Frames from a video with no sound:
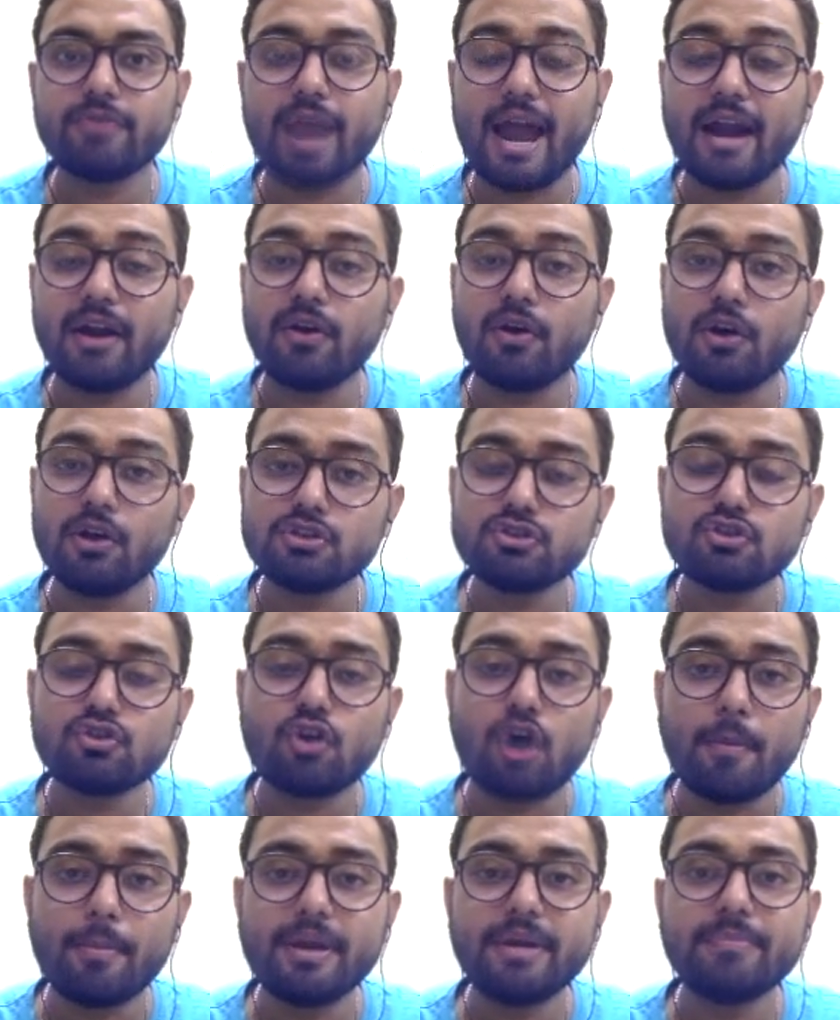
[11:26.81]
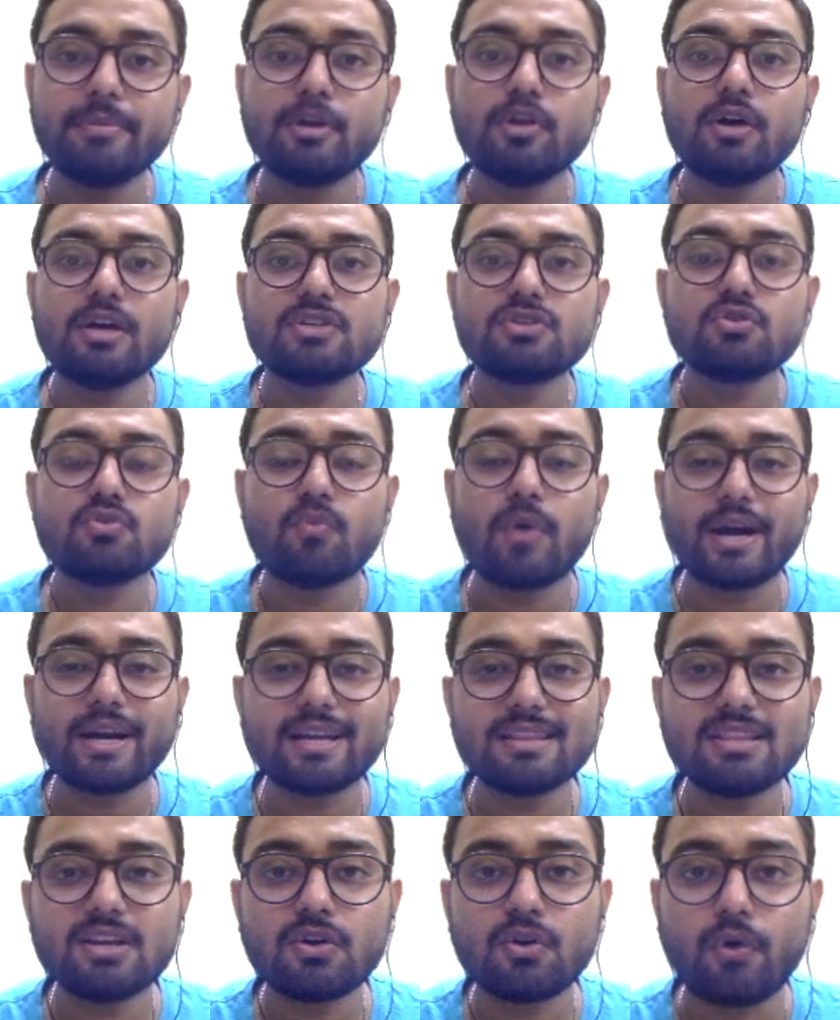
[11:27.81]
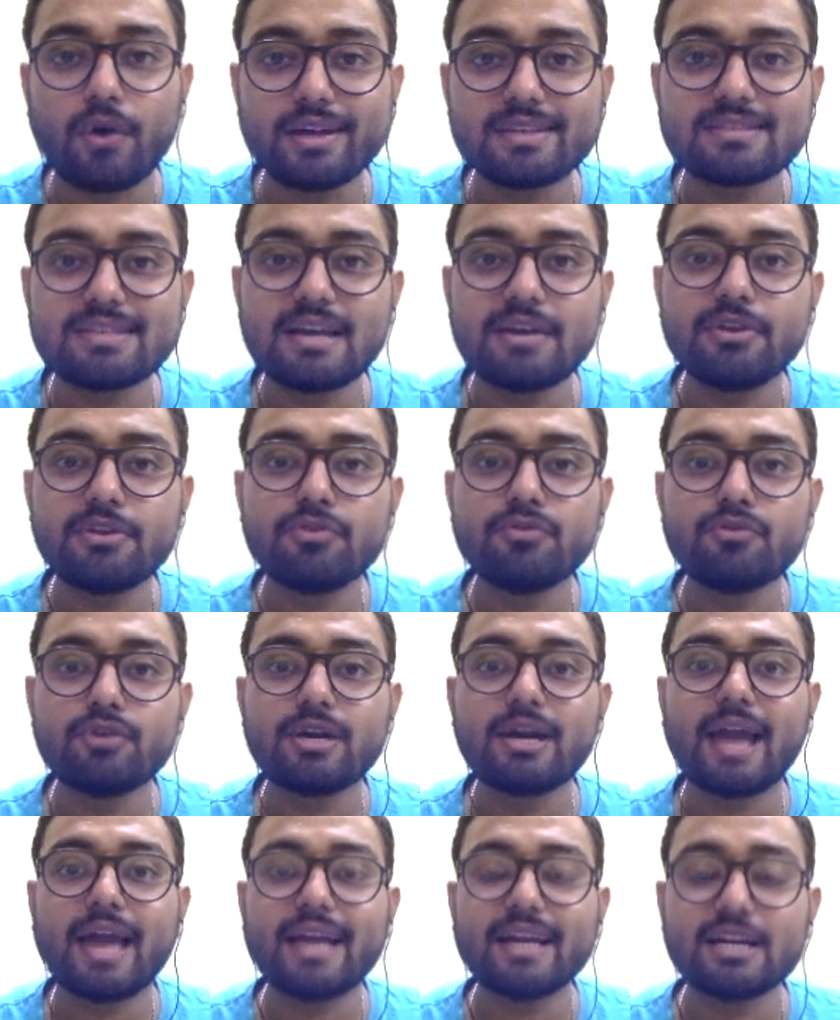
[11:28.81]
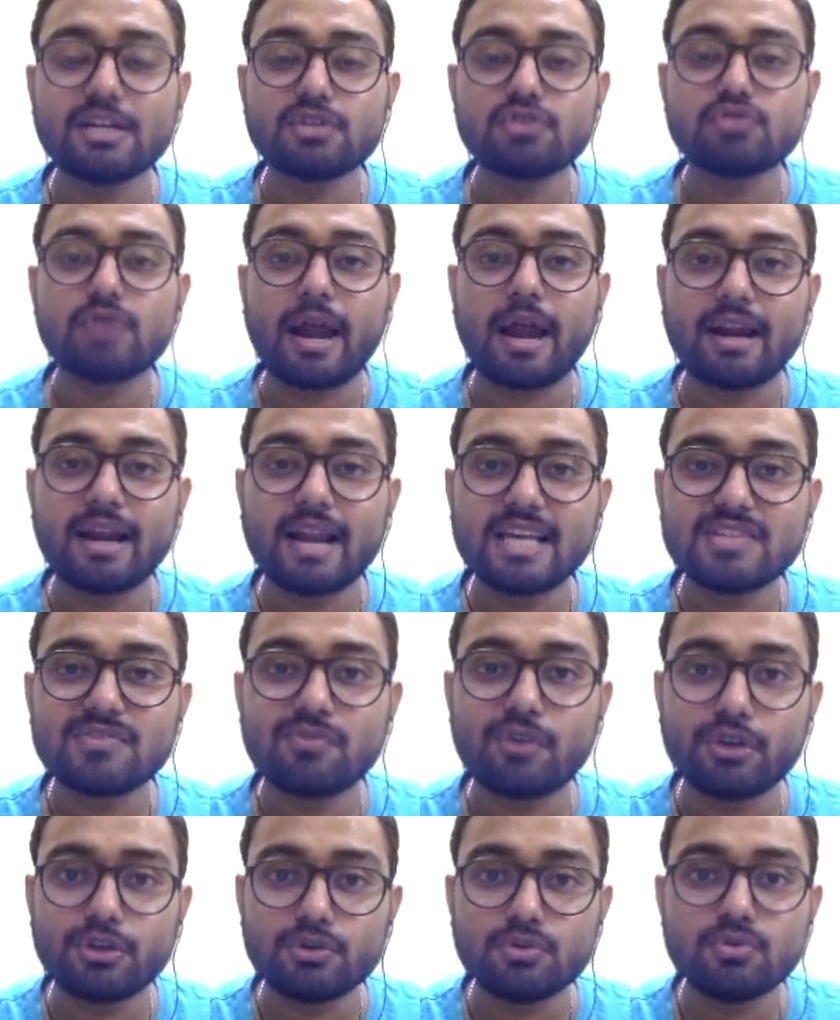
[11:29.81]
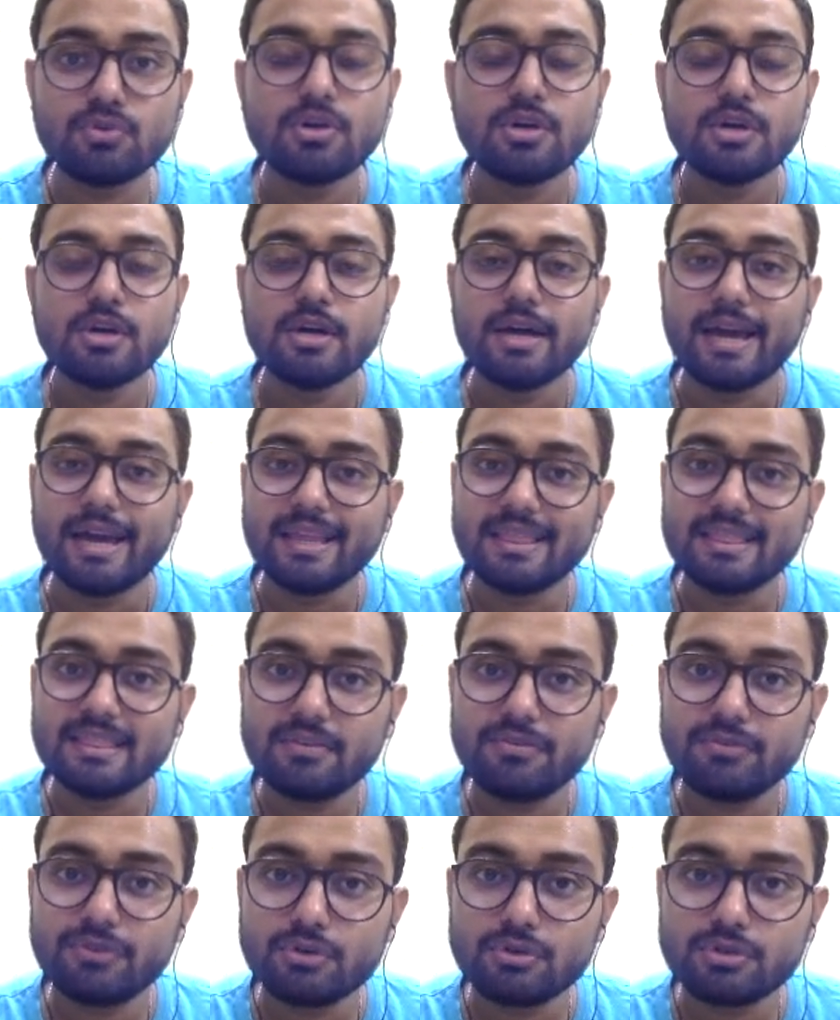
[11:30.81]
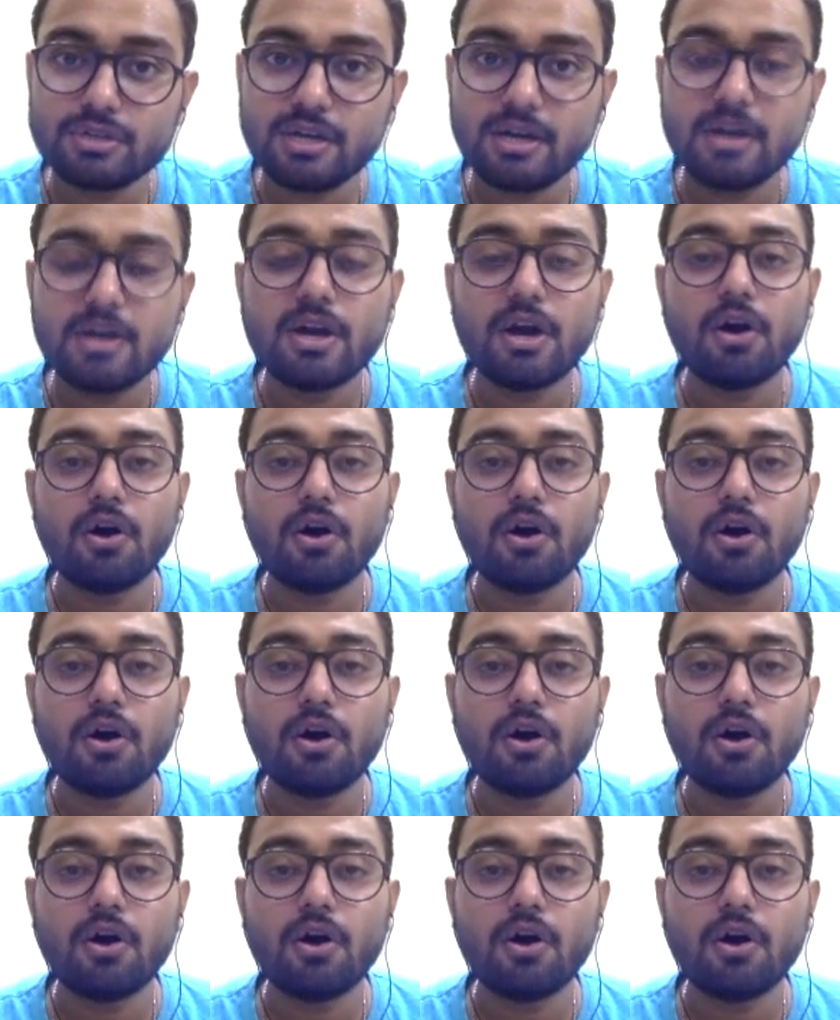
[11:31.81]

and also comment below as to what are the coins that you would like us to analyze for you in the future.